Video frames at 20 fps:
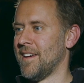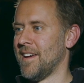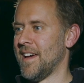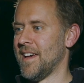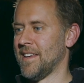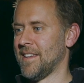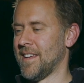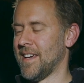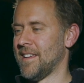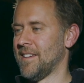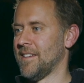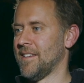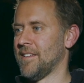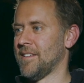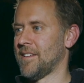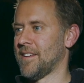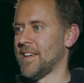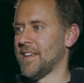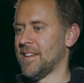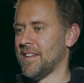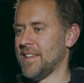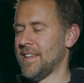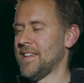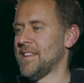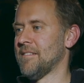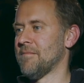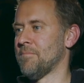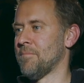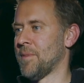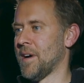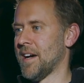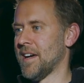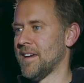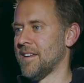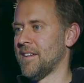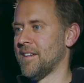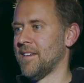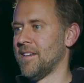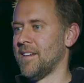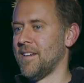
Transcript: and get eaten by it.